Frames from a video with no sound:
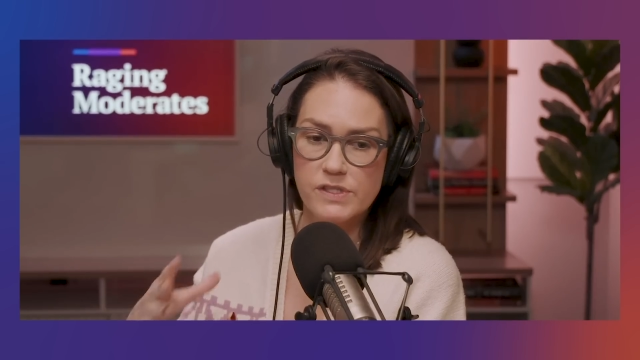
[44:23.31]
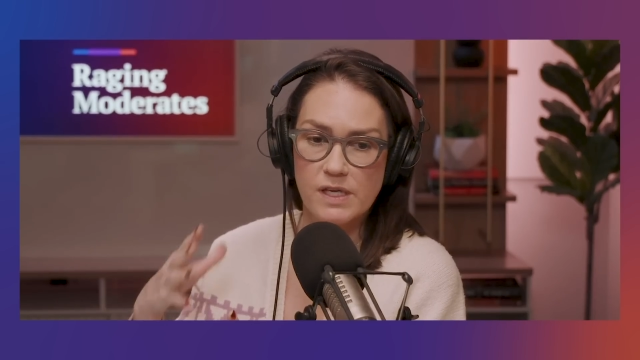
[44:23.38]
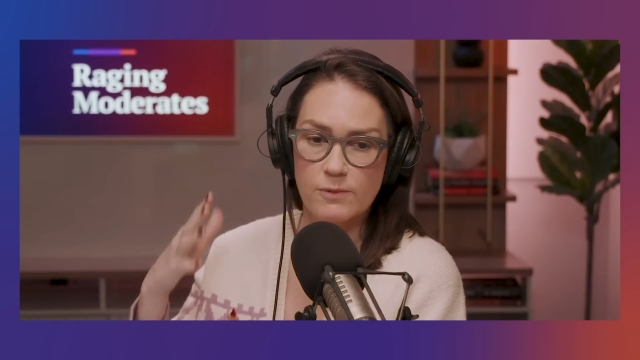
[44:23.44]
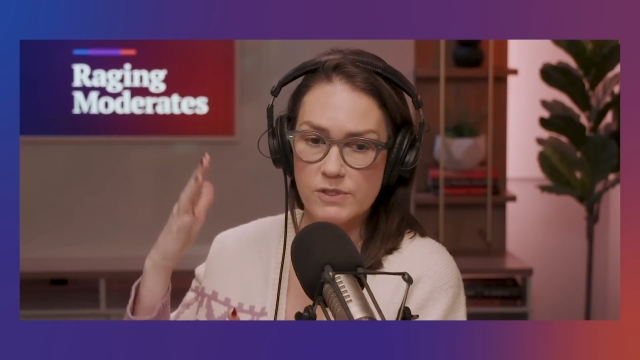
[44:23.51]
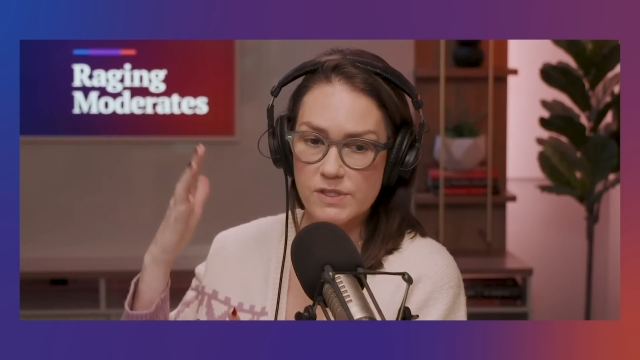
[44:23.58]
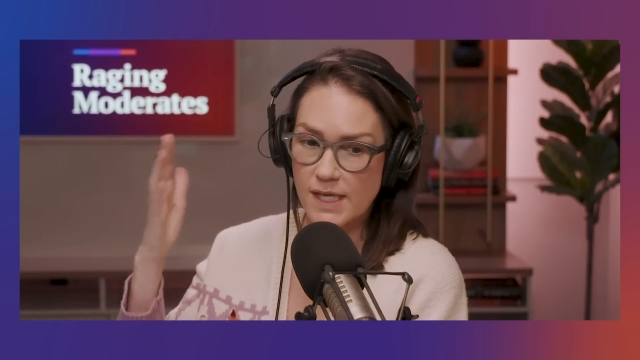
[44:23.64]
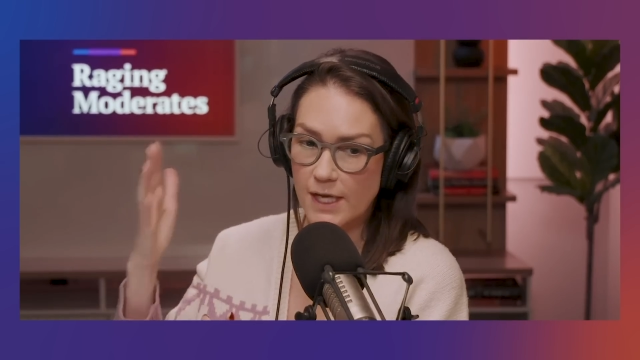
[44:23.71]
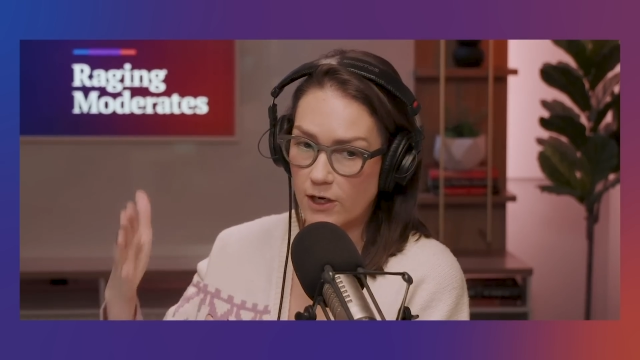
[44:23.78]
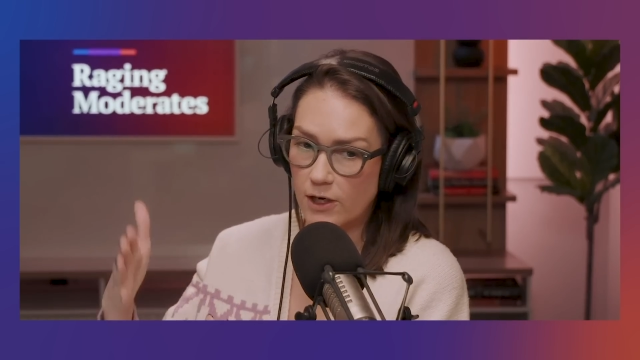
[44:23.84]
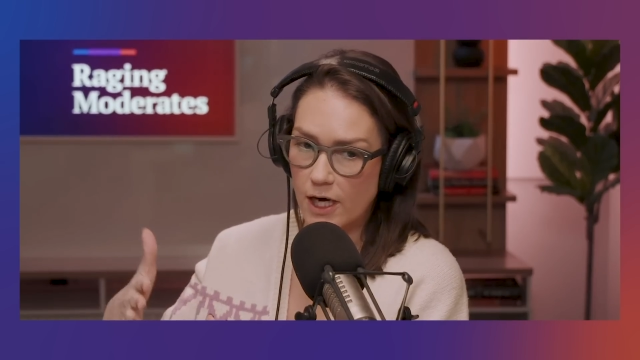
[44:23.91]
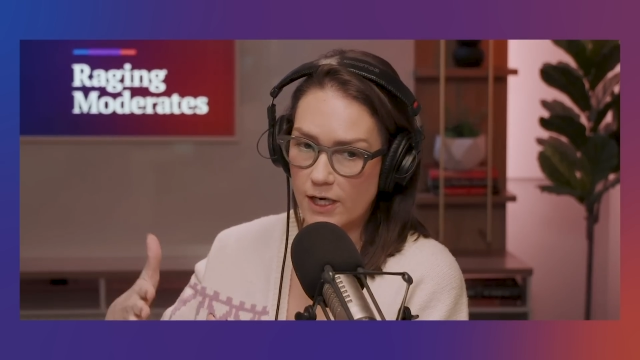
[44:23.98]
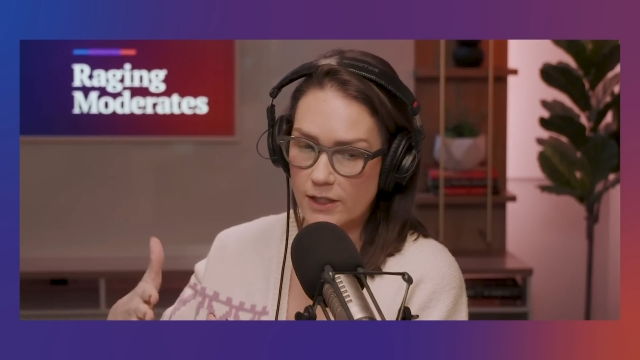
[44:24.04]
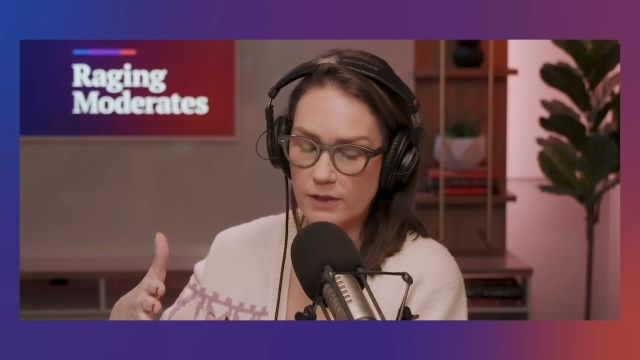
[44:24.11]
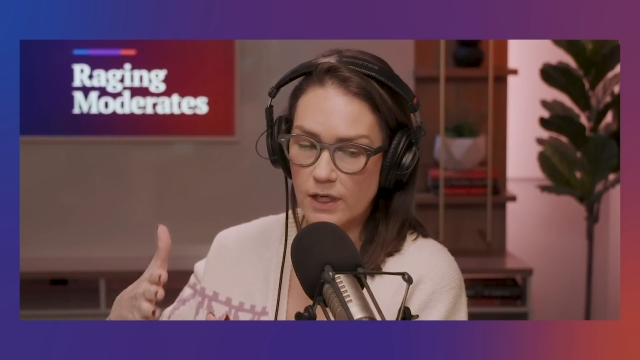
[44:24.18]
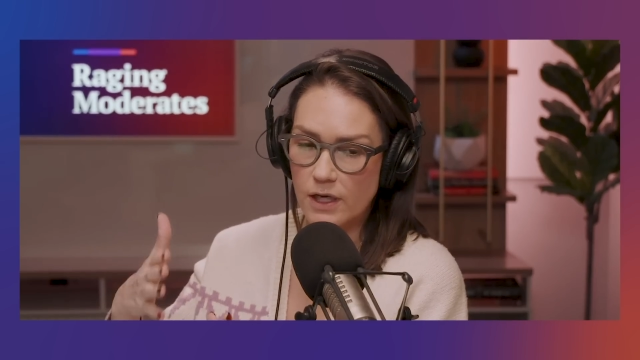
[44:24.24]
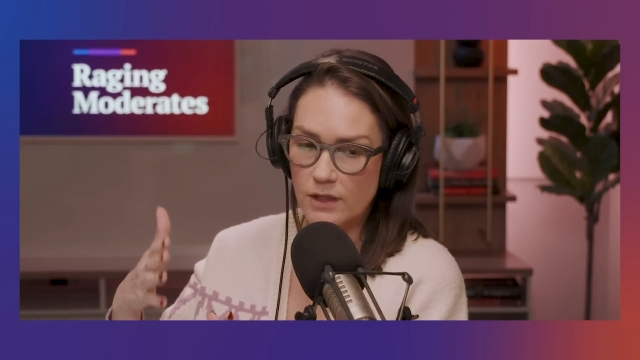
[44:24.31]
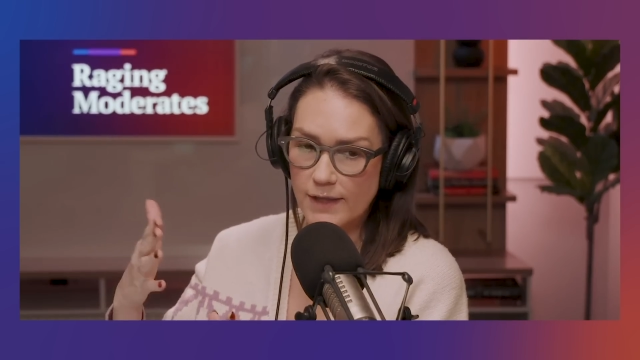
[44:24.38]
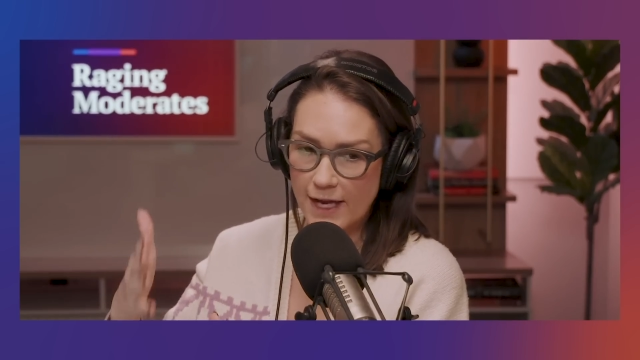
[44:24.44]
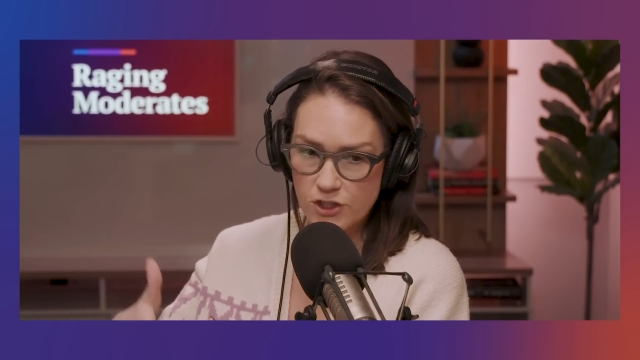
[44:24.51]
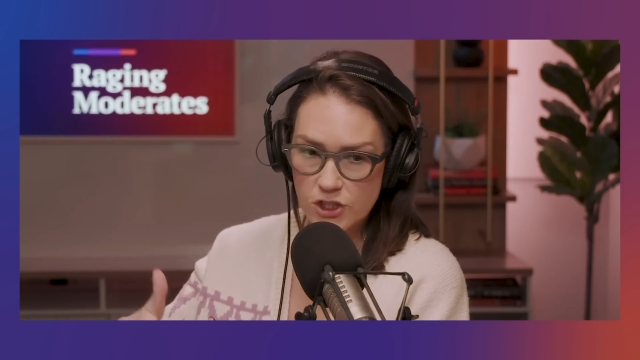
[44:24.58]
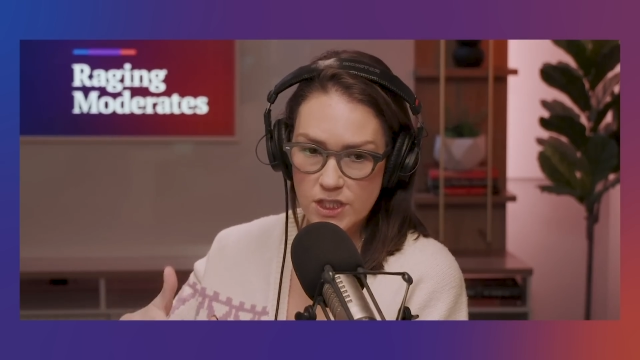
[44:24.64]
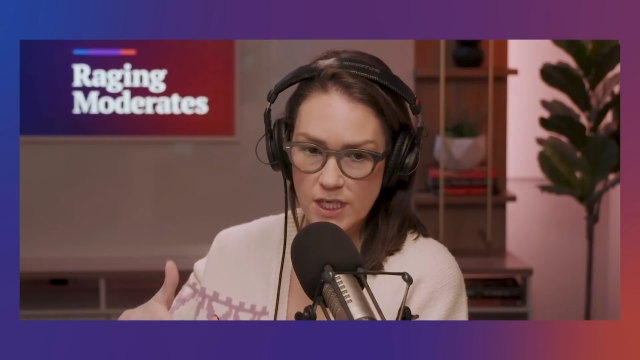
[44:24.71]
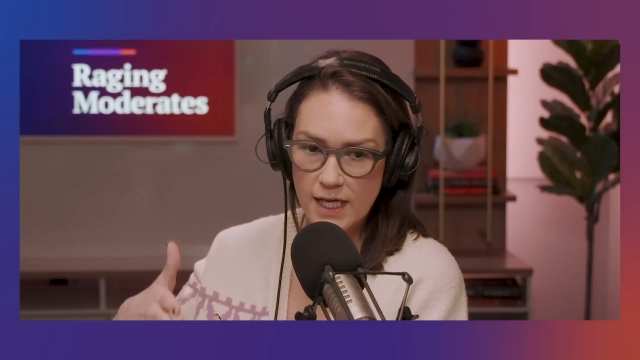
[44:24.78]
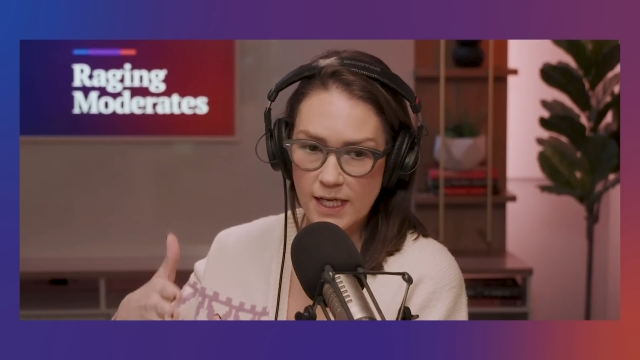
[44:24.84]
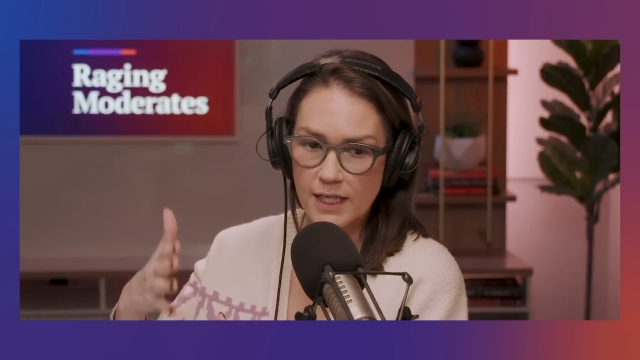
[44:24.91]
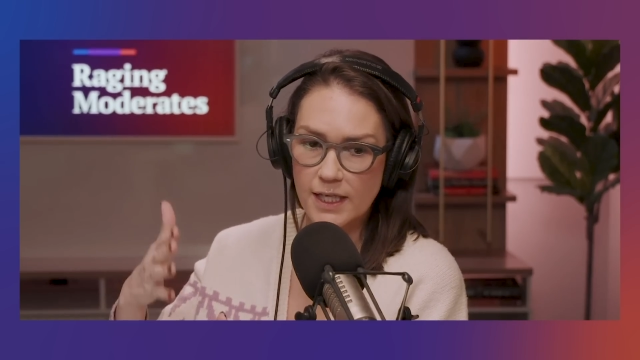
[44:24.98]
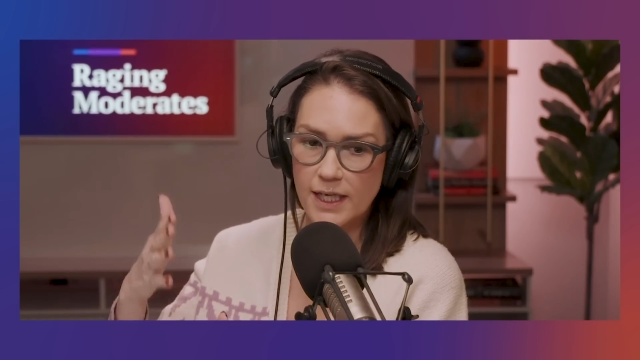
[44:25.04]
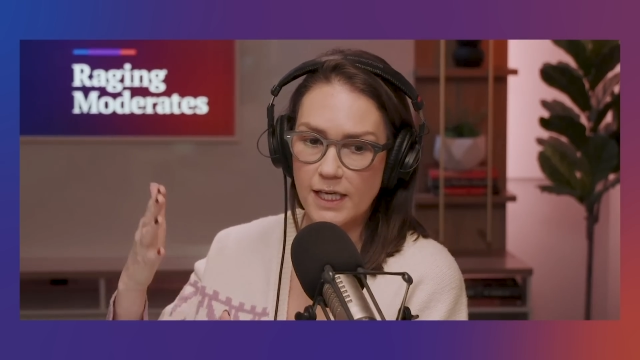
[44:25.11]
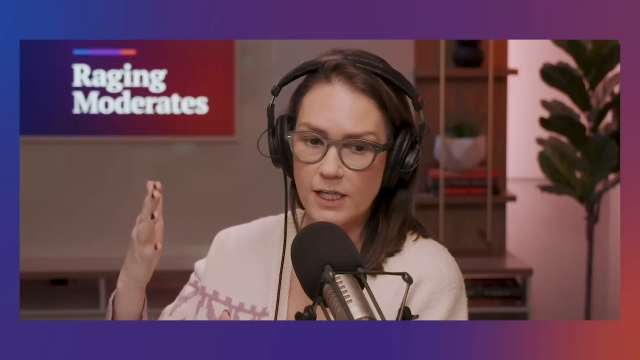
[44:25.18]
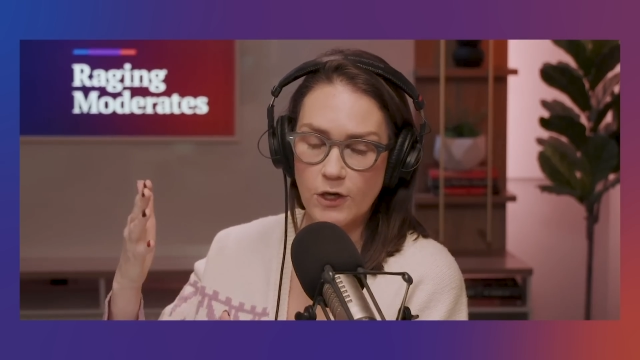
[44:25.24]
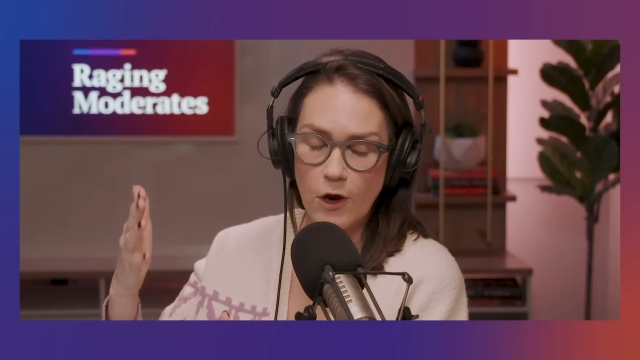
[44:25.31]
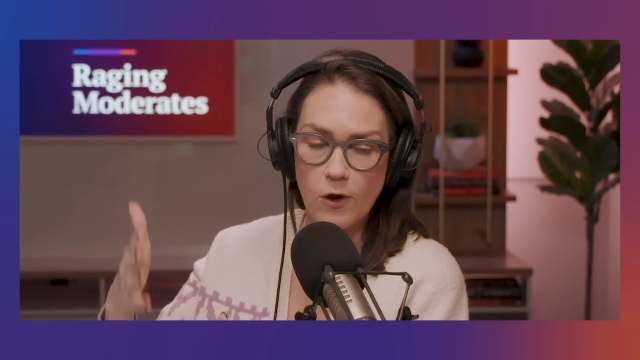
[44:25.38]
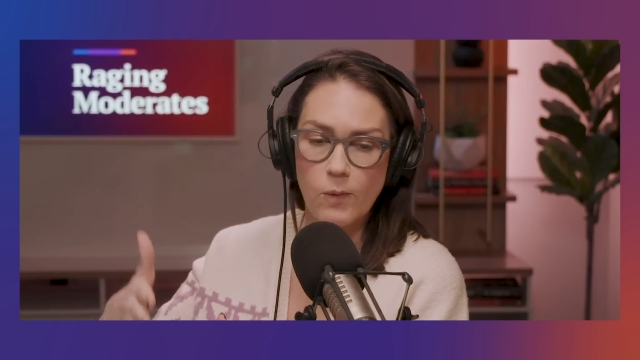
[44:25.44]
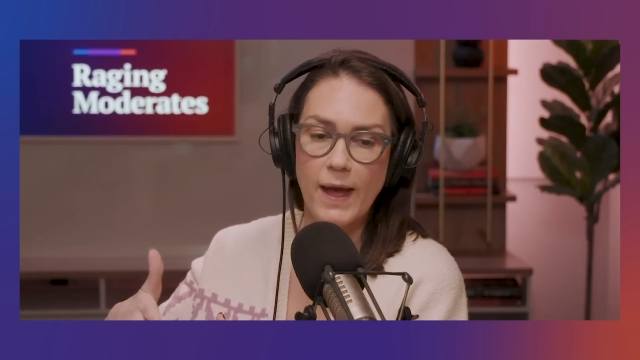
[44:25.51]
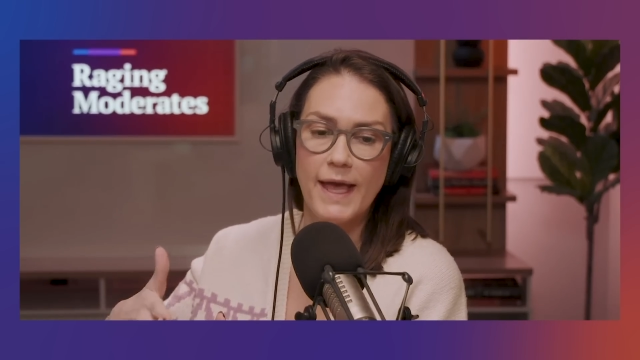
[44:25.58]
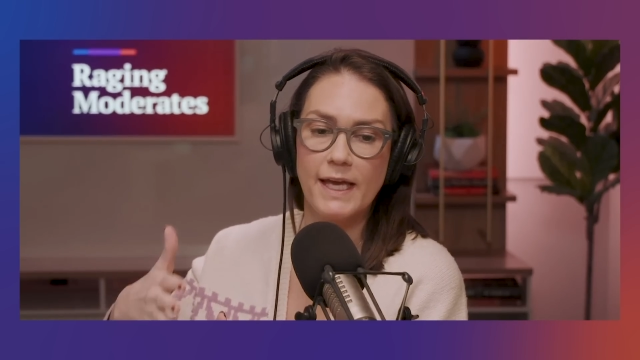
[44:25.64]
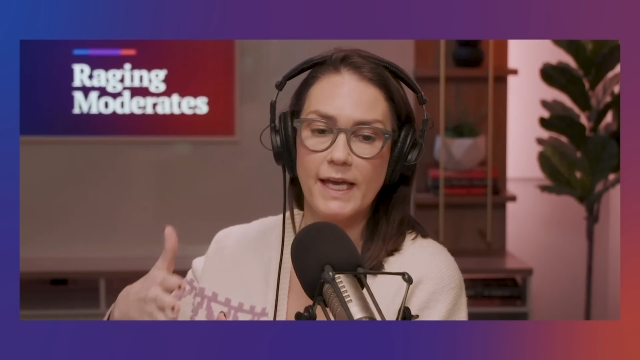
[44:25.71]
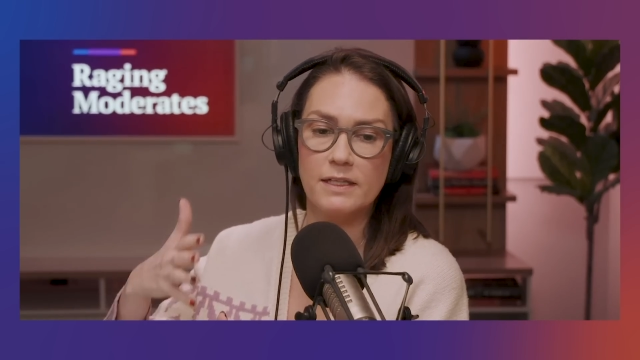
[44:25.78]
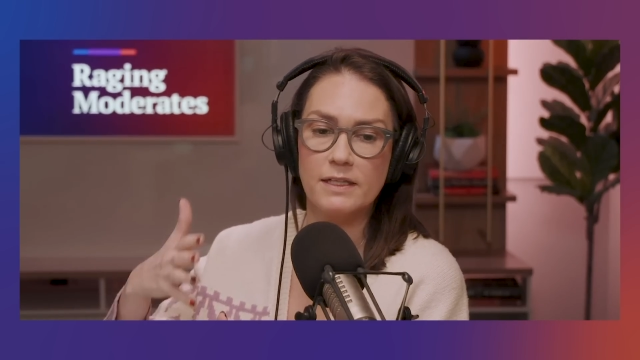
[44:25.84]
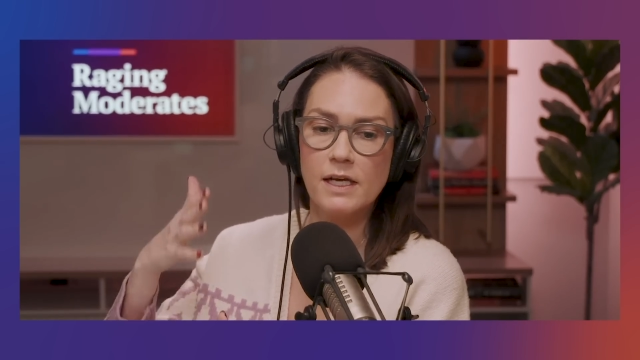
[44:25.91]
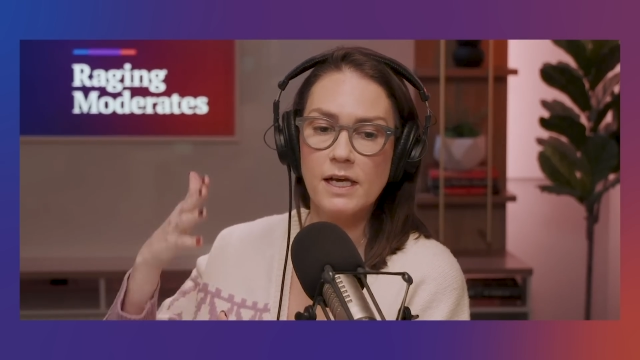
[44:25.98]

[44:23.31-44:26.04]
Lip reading: I was there on election night in '08.